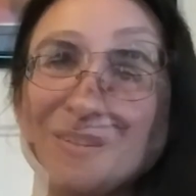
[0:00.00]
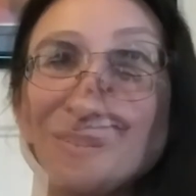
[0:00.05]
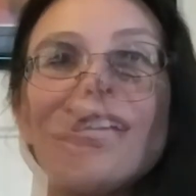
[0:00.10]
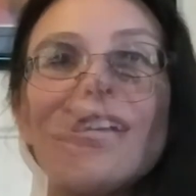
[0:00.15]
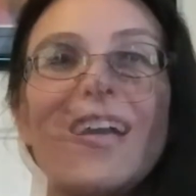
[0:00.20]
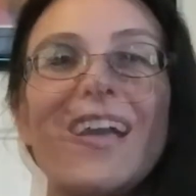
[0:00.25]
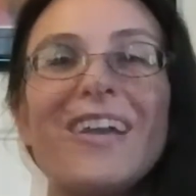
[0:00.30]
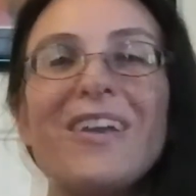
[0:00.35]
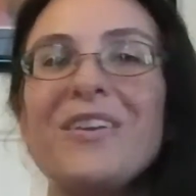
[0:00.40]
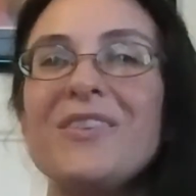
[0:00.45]

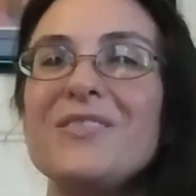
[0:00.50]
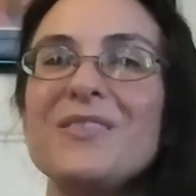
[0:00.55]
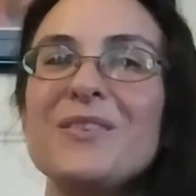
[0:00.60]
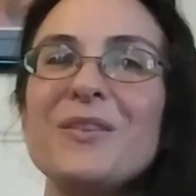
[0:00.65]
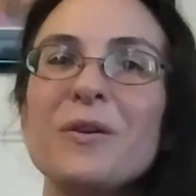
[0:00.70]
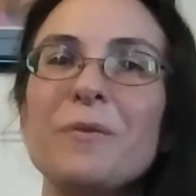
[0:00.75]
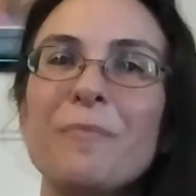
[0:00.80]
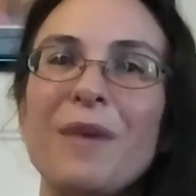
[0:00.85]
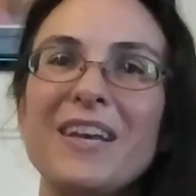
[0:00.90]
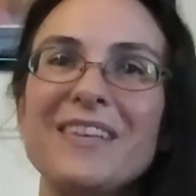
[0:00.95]
I
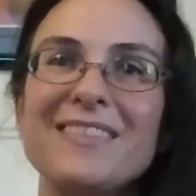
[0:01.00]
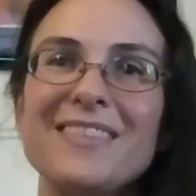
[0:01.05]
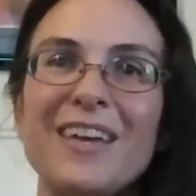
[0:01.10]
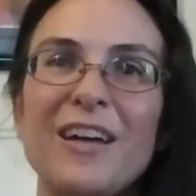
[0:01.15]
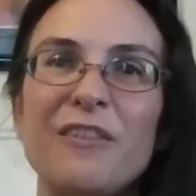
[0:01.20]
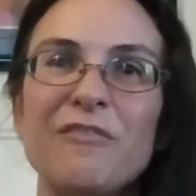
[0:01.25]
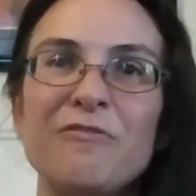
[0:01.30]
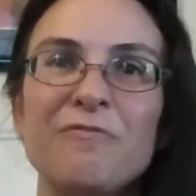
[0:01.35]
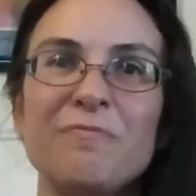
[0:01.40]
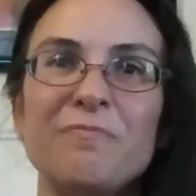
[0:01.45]
consider
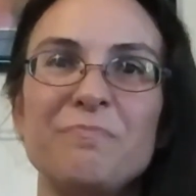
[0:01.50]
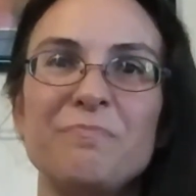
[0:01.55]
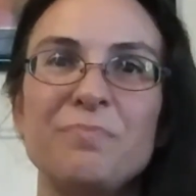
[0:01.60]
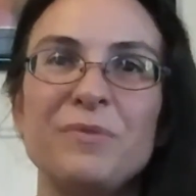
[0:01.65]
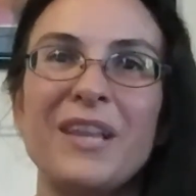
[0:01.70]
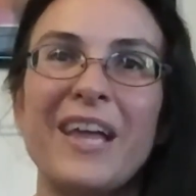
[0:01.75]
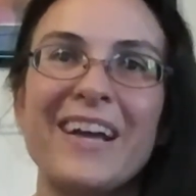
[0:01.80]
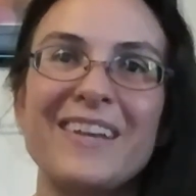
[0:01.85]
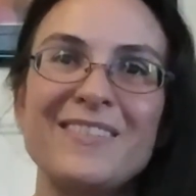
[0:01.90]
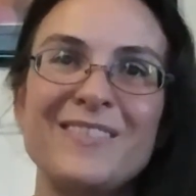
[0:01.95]
myself
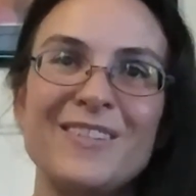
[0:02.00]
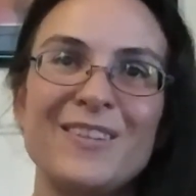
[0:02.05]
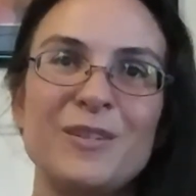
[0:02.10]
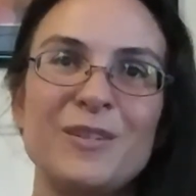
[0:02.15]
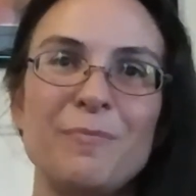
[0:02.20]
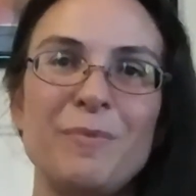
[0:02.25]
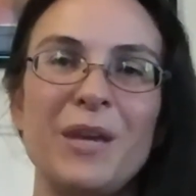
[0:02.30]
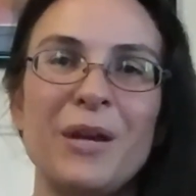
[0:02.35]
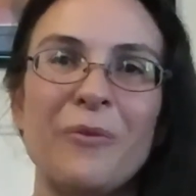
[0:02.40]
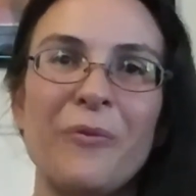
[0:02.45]
blessed to
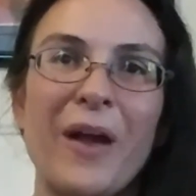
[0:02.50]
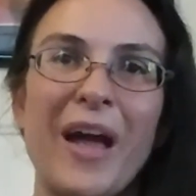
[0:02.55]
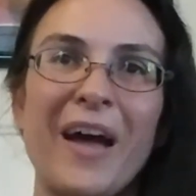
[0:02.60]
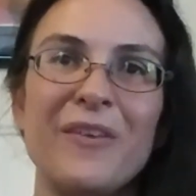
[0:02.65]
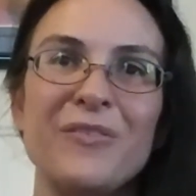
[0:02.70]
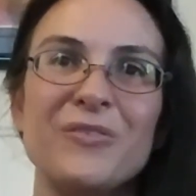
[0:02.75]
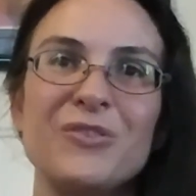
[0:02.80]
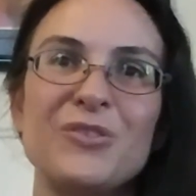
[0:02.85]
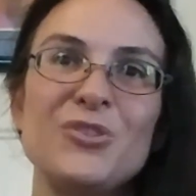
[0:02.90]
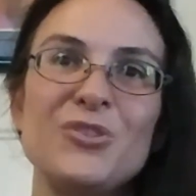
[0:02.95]
be
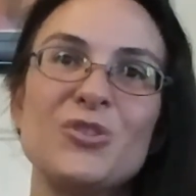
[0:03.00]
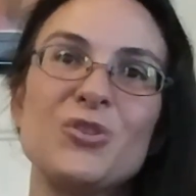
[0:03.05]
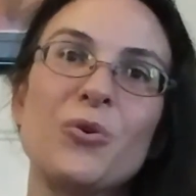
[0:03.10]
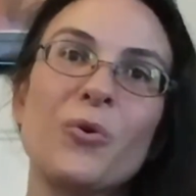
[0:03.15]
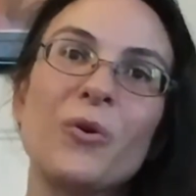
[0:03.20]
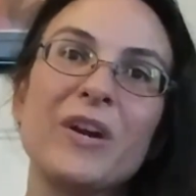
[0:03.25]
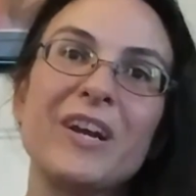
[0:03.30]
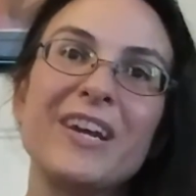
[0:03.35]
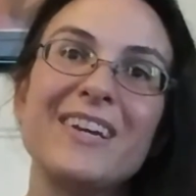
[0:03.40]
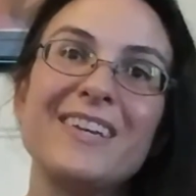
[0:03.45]
around
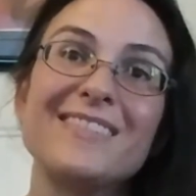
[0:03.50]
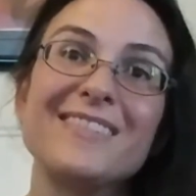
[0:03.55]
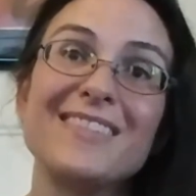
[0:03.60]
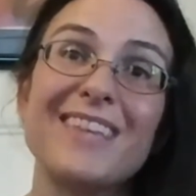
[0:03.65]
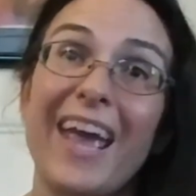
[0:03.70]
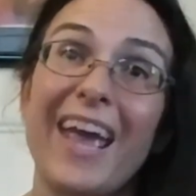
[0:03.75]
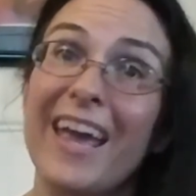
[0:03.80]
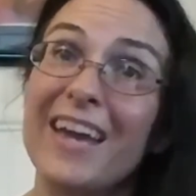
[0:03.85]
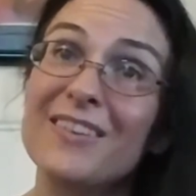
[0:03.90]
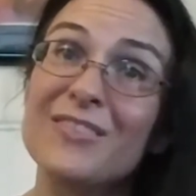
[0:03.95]
stories
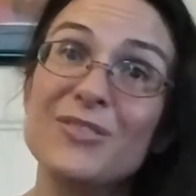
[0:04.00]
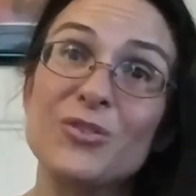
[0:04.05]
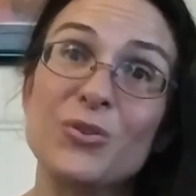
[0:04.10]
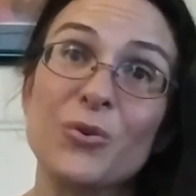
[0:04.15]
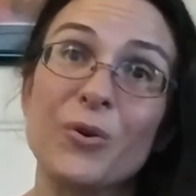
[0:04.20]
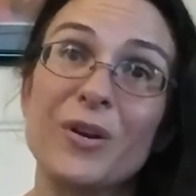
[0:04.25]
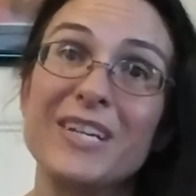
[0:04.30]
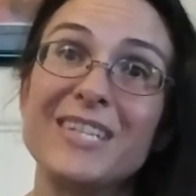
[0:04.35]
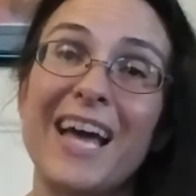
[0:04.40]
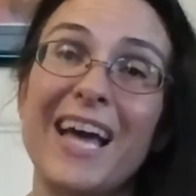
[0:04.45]
and
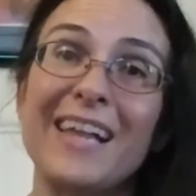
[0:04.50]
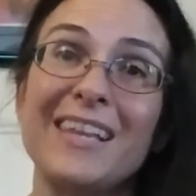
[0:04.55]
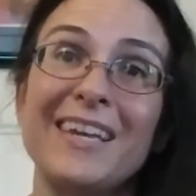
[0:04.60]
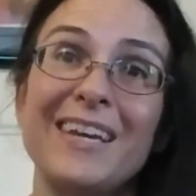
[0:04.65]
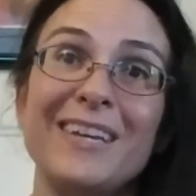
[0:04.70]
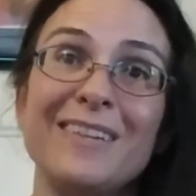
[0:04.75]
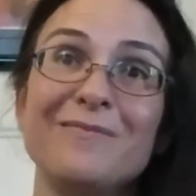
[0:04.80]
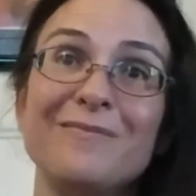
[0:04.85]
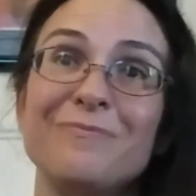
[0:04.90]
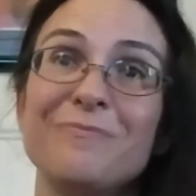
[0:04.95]

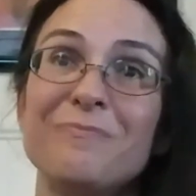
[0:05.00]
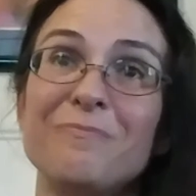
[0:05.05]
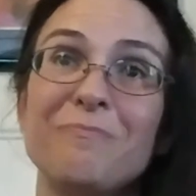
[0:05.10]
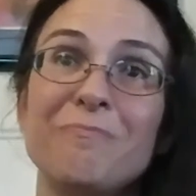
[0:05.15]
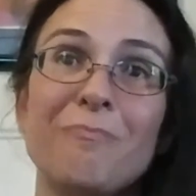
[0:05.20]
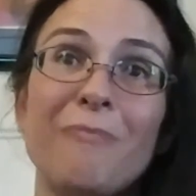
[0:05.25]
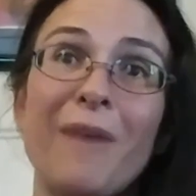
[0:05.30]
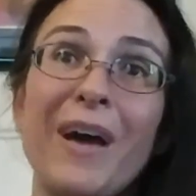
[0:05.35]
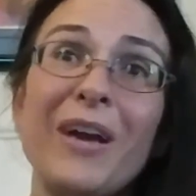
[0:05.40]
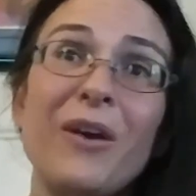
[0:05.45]
storytelling
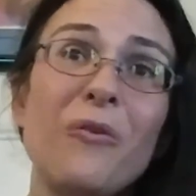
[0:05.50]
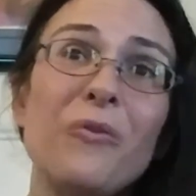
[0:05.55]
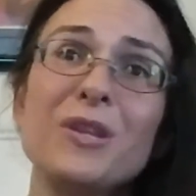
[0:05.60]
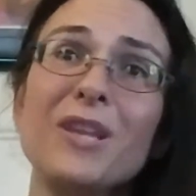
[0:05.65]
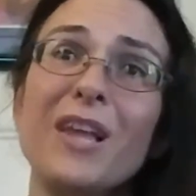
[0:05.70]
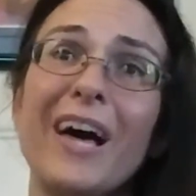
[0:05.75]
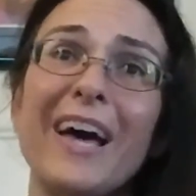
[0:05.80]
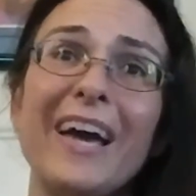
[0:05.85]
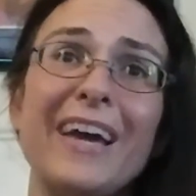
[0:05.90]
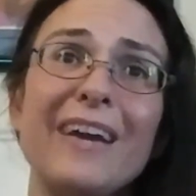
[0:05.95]
my whole
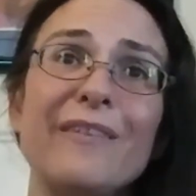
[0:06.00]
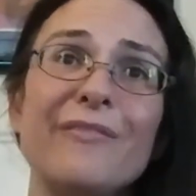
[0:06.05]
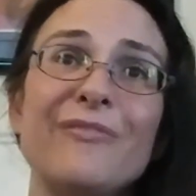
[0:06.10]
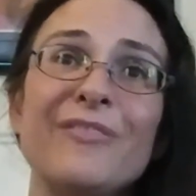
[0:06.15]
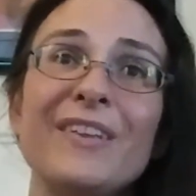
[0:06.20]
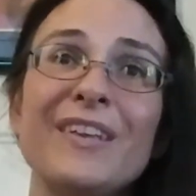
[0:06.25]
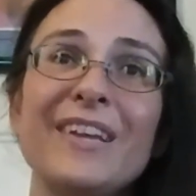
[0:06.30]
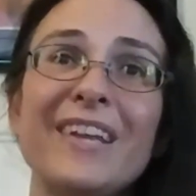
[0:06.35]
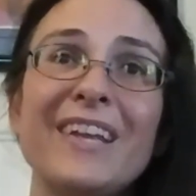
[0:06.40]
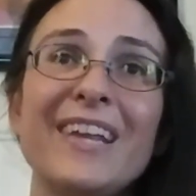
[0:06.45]
life.
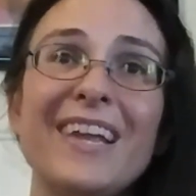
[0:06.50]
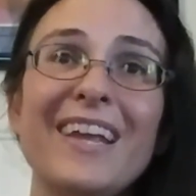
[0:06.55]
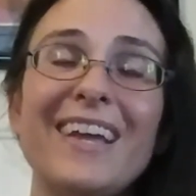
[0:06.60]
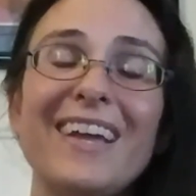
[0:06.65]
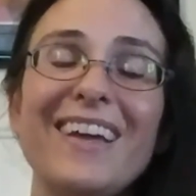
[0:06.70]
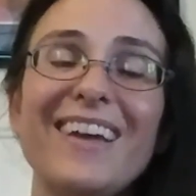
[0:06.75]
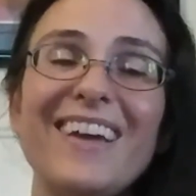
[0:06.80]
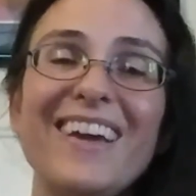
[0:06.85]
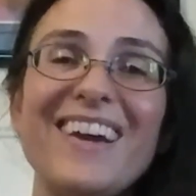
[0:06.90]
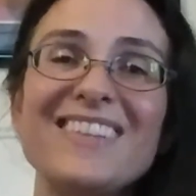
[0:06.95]

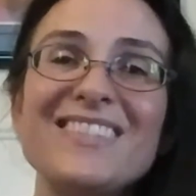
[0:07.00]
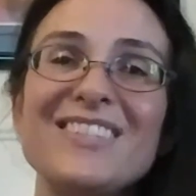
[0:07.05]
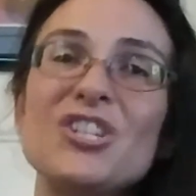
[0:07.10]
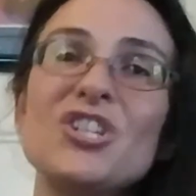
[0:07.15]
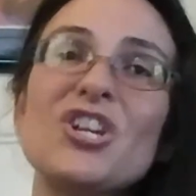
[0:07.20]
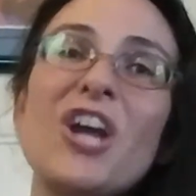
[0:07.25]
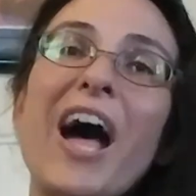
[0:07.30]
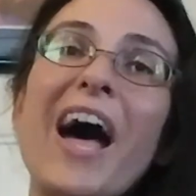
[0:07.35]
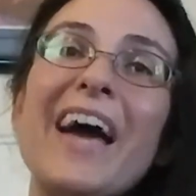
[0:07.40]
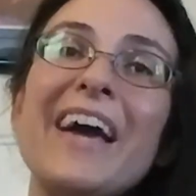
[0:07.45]
As a
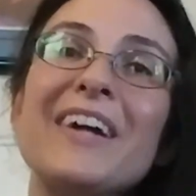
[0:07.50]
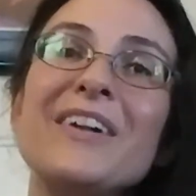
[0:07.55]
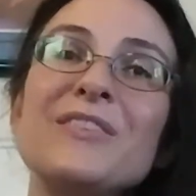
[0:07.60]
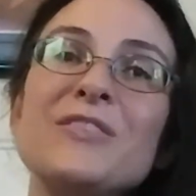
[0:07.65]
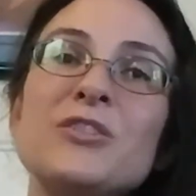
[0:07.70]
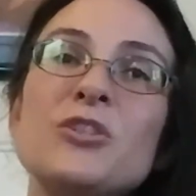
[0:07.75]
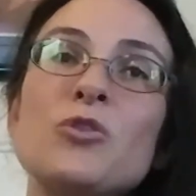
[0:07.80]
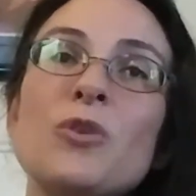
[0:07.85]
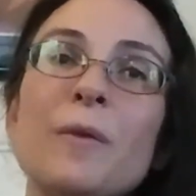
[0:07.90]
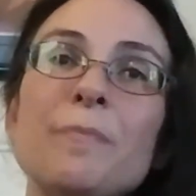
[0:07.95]

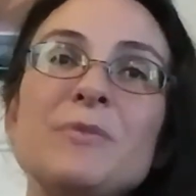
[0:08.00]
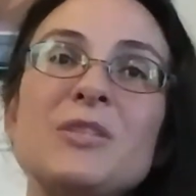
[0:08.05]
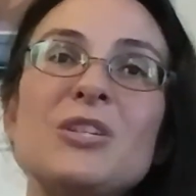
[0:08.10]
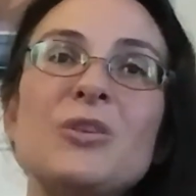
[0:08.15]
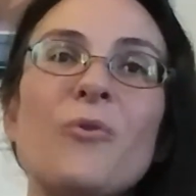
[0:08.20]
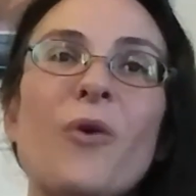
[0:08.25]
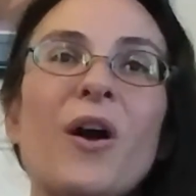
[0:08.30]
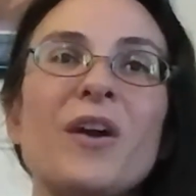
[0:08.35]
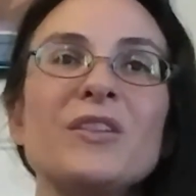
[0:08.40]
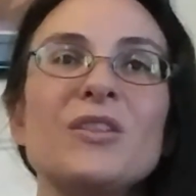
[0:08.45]
child, trips
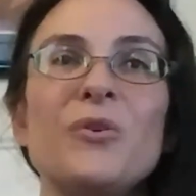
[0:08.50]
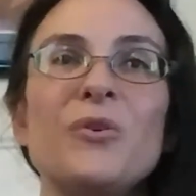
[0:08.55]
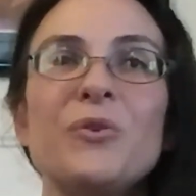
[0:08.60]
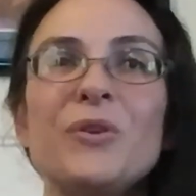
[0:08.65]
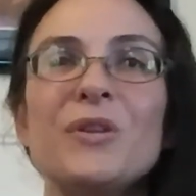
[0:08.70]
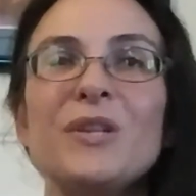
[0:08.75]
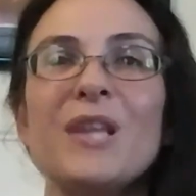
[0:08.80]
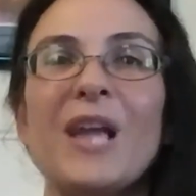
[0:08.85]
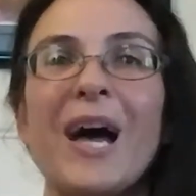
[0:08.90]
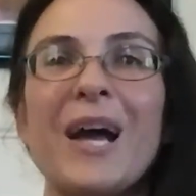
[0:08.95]
to our
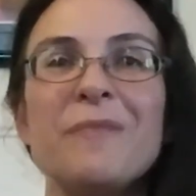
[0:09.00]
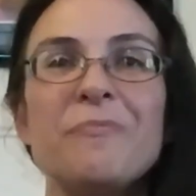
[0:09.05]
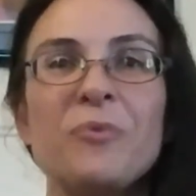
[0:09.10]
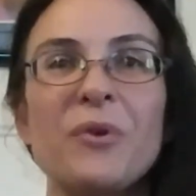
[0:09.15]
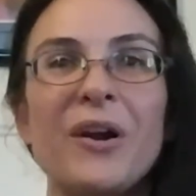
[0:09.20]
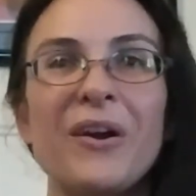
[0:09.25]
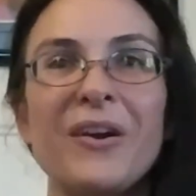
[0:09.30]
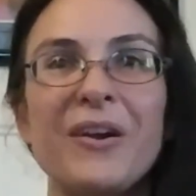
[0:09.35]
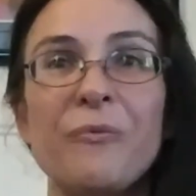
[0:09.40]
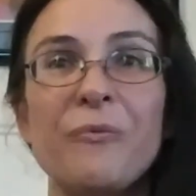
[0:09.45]
local
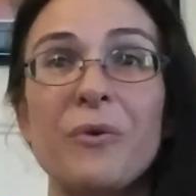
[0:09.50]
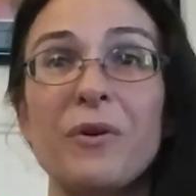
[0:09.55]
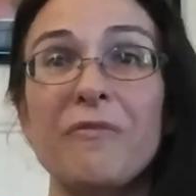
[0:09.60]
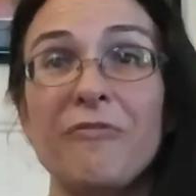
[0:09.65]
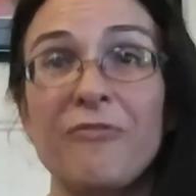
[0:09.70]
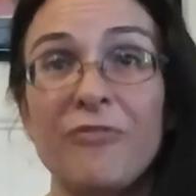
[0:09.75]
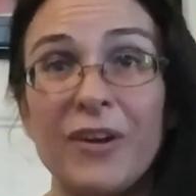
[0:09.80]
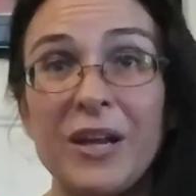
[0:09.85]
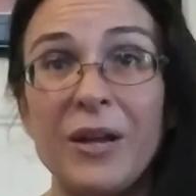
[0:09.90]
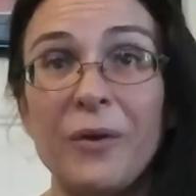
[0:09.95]
library were
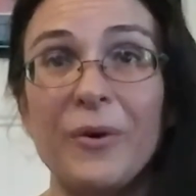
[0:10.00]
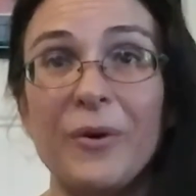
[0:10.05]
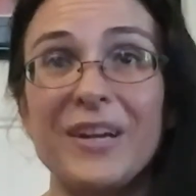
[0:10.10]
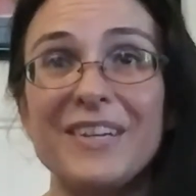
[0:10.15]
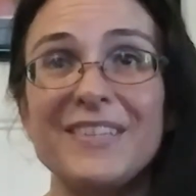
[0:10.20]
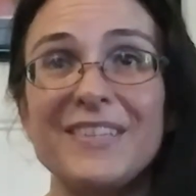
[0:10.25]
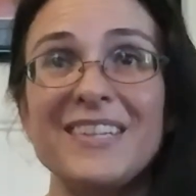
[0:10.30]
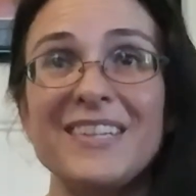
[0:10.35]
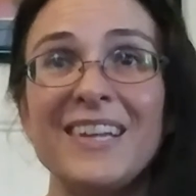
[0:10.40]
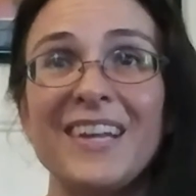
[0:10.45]
frequent,